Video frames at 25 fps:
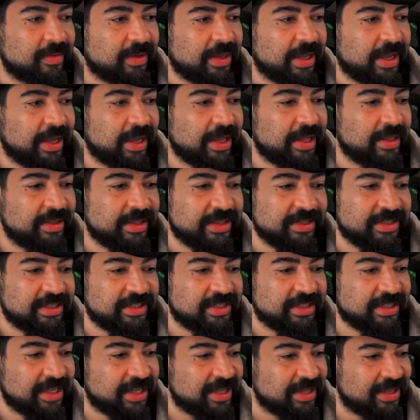And this
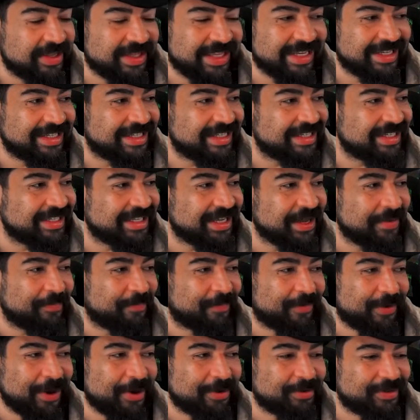is the this is the
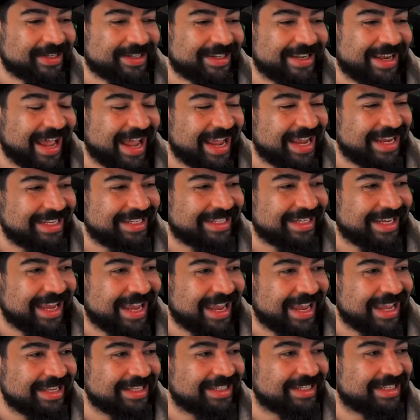approach. Nice
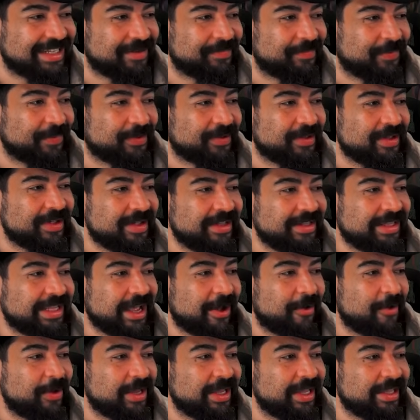and simple.
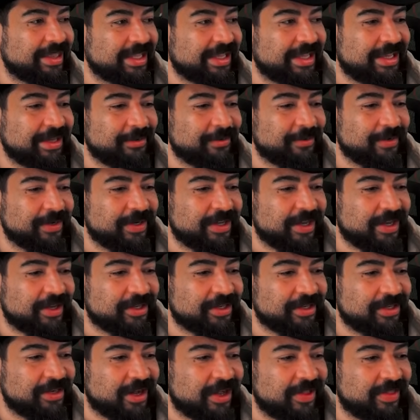Now we can get the heal
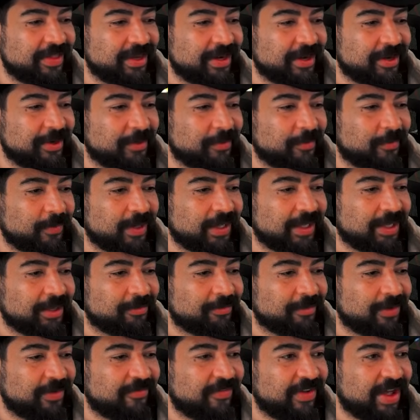reduction on there. We
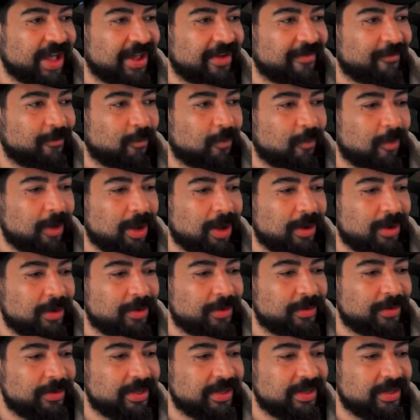can revive
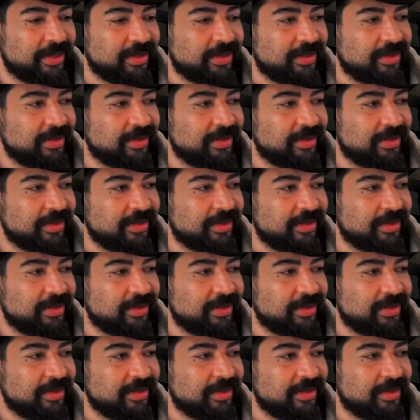Woad.